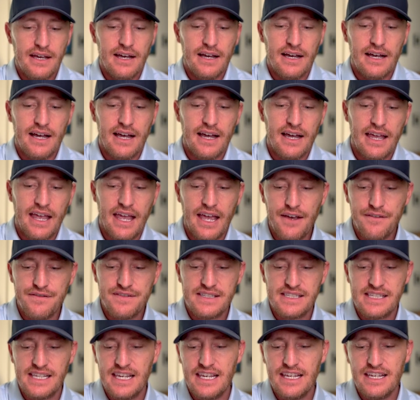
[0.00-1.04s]

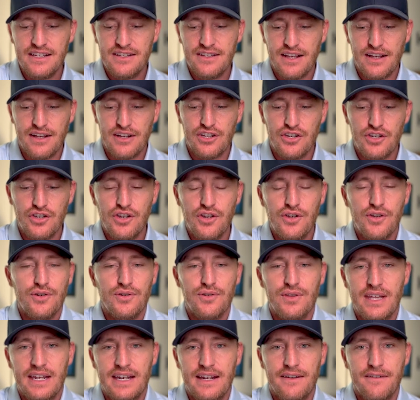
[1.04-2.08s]
FC knew
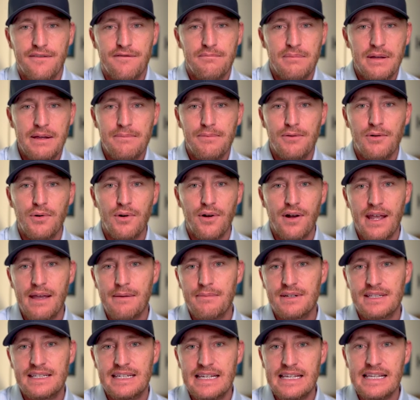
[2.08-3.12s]
that if people were
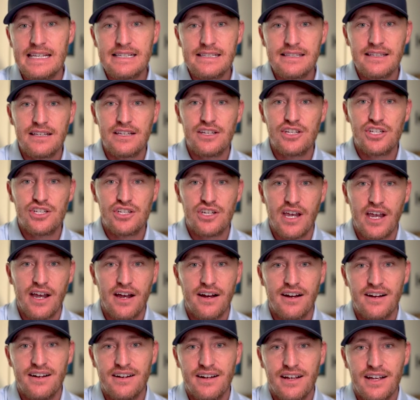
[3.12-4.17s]
able to easily
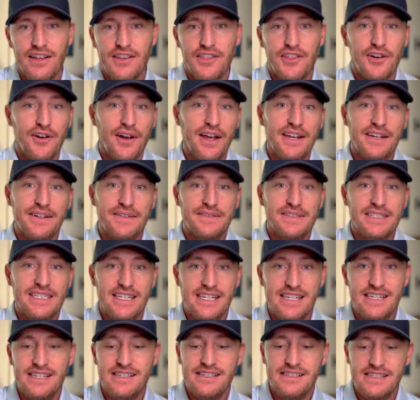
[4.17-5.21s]
share their
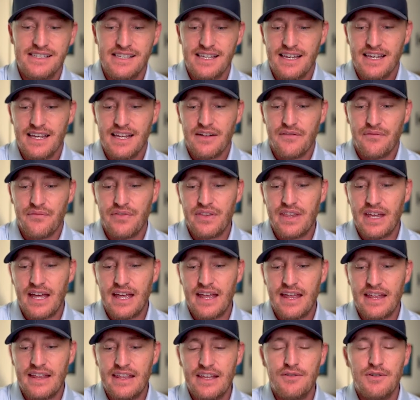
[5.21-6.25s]
NFTs,
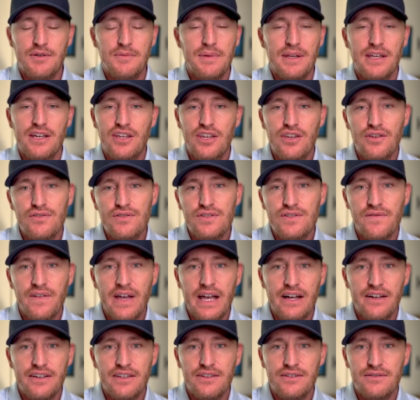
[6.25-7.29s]
that it would be a huge
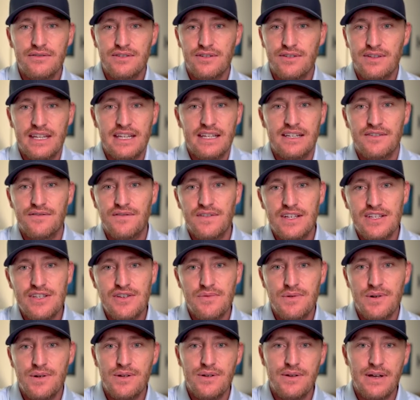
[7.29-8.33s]
value to the
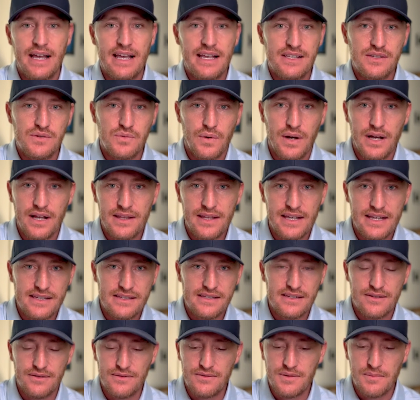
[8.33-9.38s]
individual as well
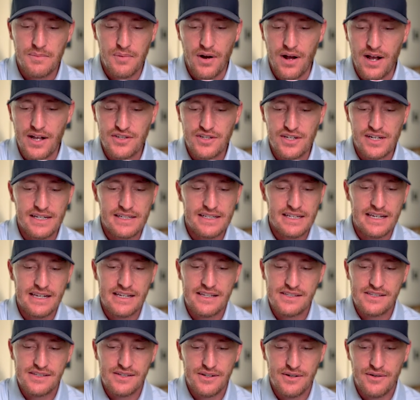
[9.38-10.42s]
as to the project.
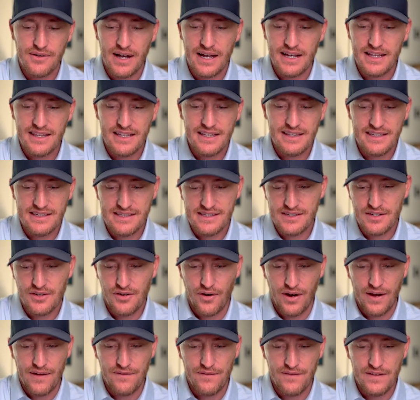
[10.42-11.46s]
And so I think this is a
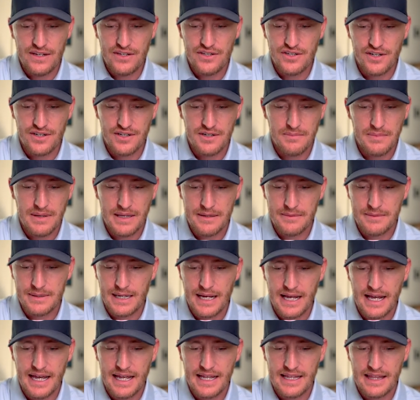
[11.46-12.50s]
great feature to be able to
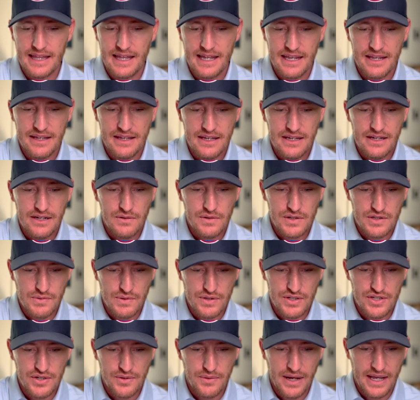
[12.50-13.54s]
highlight which
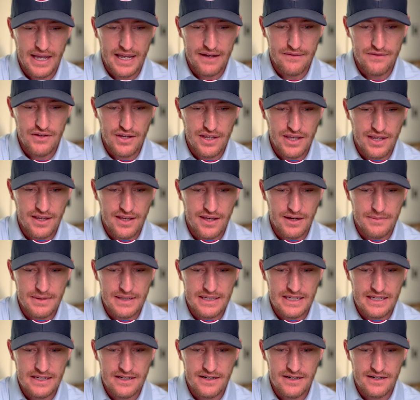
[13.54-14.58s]
ones you have. You can come
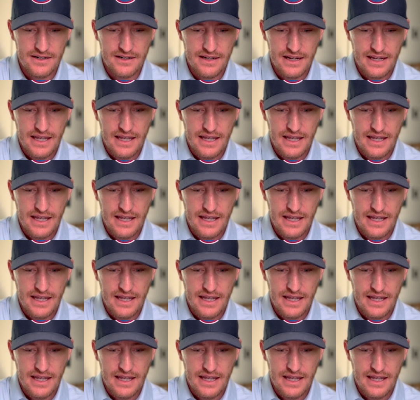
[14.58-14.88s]
in here,